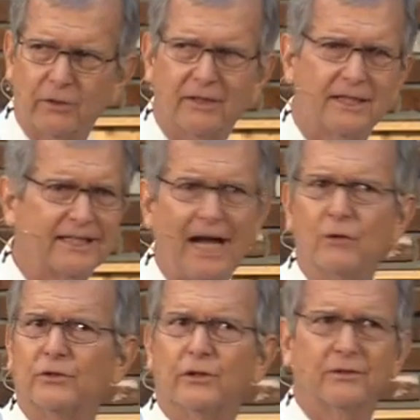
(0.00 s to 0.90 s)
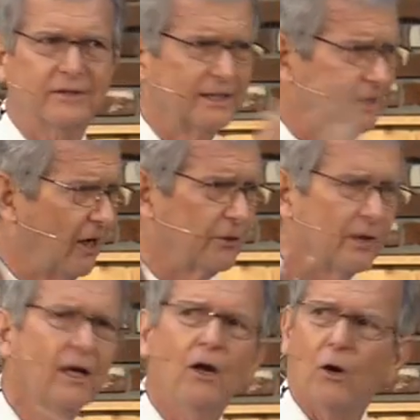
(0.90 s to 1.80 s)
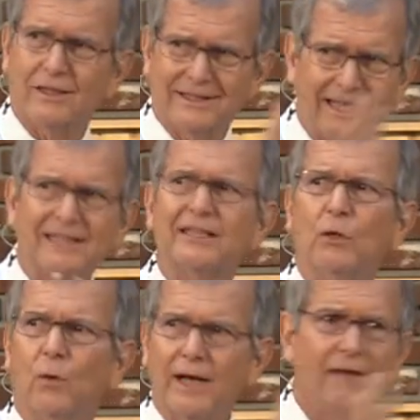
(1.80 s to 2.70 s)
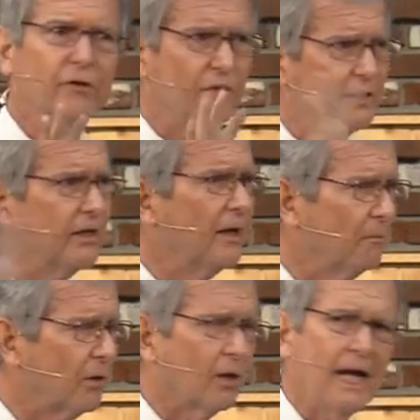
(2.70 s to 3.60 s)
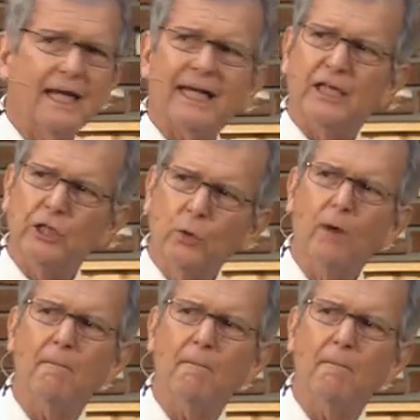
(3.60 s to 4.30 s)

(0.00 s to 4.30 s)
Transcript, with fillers: were 6,000 or 600 or 60, whatever the number, can you